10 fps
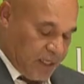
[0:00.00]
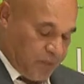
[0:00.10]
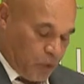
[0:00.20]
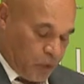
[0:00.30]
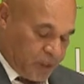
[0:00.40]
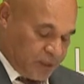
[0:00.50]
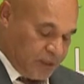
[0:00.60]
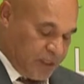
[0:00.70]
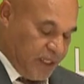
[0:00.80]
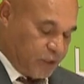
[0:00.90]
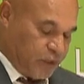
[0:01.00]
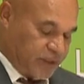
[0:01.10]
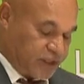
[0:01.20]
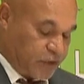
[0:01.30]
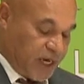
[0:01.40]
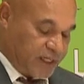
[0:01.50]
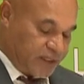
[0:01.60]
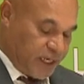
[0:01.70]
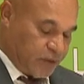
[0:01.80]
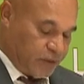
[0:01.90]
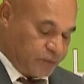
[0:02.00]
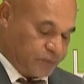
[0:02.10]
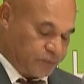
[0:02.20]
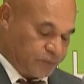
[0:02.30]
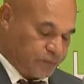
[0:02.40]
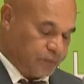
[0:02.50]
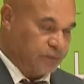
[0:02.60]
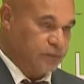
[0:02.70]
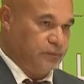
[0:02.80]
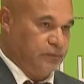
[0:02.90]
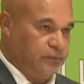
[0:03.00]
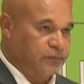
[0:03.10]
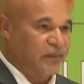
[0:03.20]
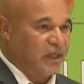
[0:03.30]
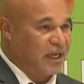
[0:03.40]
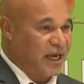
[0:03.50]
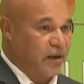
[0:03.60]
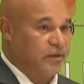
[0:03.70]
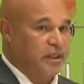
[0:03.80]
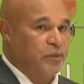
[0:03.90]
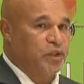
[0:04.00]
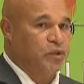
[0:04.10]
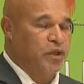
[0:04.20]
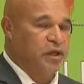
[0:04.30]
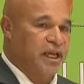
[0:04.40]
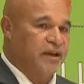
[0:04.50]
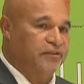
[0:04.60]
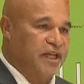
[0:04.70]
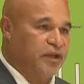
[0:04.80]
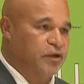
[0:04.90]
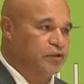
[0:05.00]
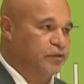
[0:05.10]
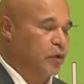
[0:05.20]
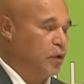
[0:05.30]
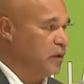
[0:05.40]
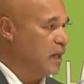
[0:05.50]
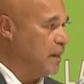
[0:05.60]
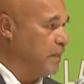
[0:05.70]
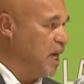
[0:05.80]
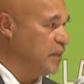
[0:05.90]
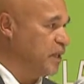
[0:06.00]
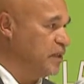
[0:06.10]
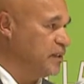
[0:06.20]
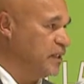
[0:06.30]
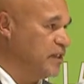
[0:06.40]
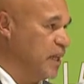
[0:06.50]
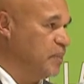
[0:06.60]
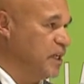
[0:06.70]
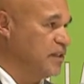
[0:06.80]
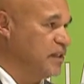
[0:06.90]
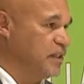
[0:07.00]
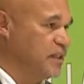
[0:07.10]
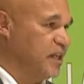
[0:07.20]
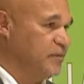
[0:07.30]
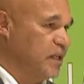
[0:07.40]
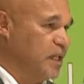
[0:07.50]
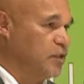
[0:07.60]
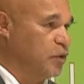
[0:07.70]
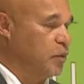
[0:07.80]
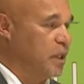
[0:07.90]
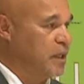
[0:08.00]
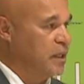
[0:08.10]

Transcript: important issue is the strata title. Currently, we do not have titles for apartments and subleases and stuff like that. So we